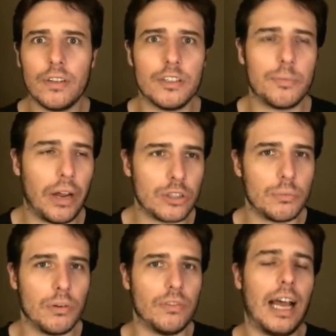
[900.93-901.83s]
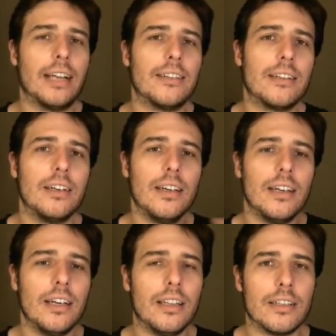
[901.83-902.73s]
spectrum of light
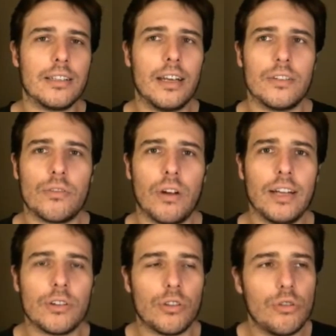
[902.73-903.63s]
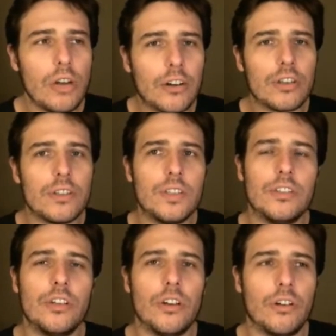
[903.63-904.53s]
in the sense, right? So
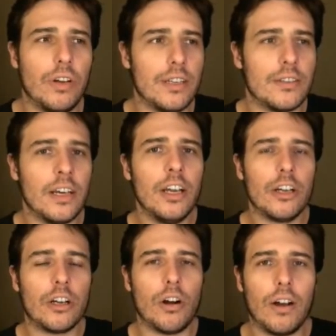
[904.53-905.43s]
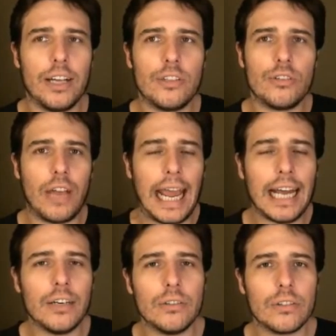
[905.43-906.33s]
360 degrees correlates to
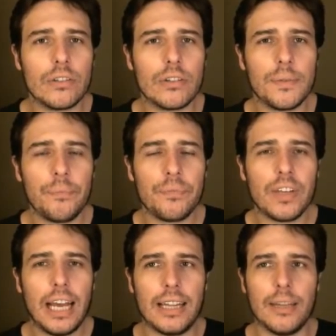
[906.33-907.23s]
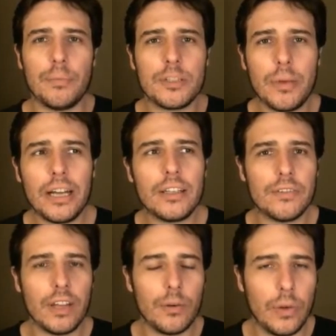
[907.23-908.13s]
angles, and the perspective
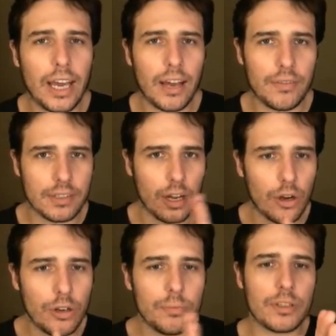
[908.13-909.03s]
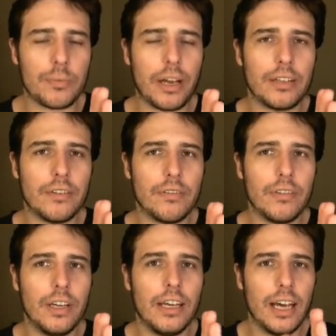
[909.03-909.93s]
that we have is our own perspective.
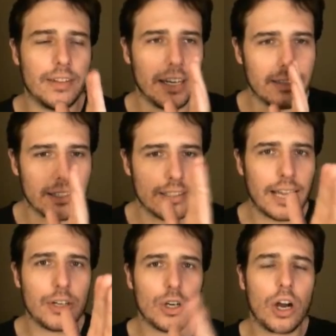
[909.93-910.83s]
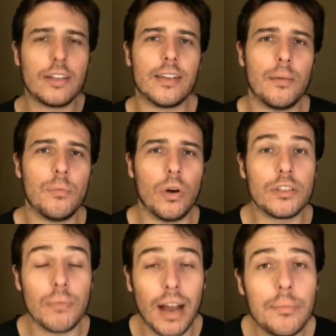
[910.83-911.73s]
and that is the Sag archetype. What
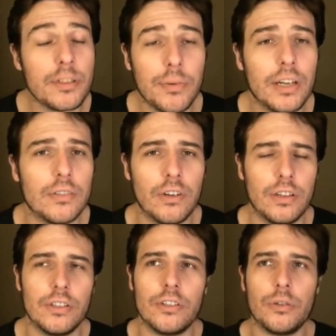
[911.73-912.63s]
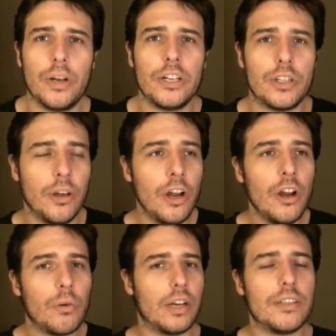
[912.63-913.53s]
is my perspective on the situation
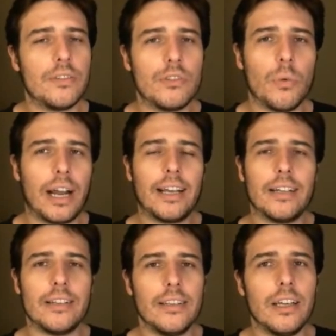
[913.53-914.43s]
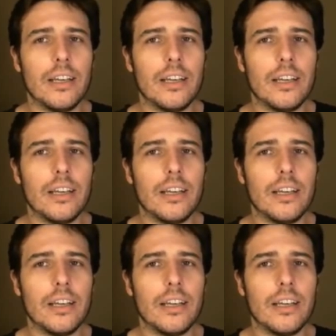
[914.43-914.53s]
relative to what I can see?